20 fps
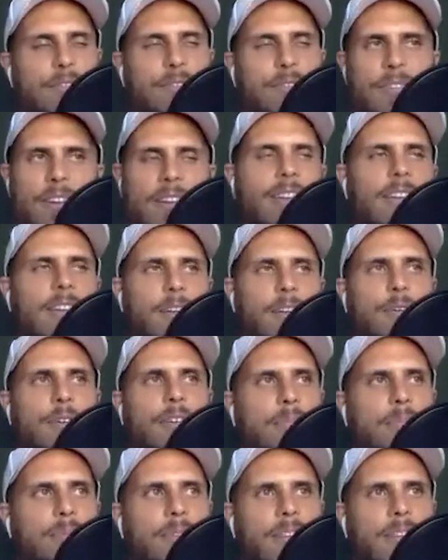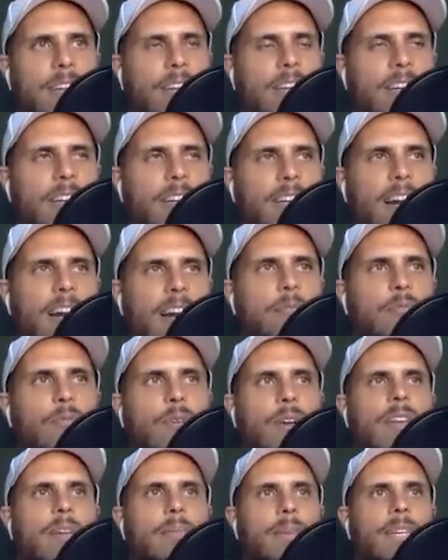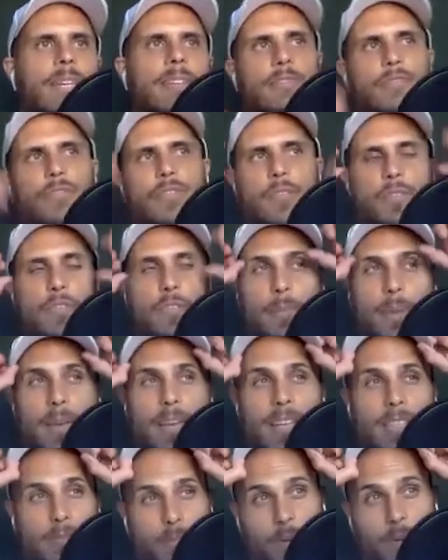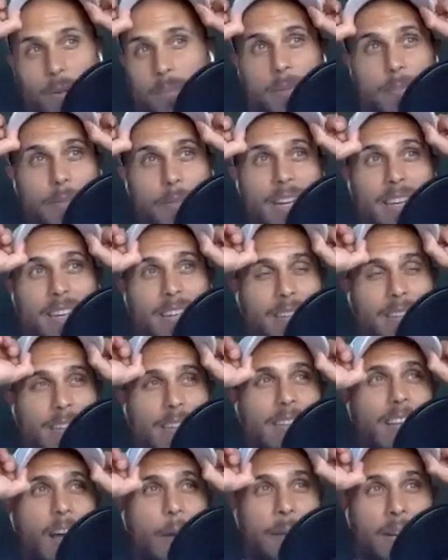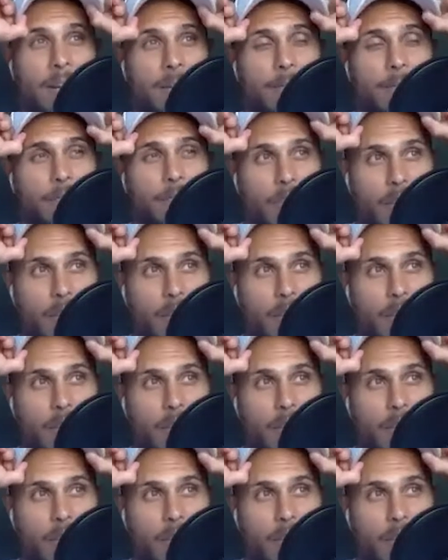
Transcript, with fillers: fucking incredible. Like I recommend, for me, it's probably mine. I mean,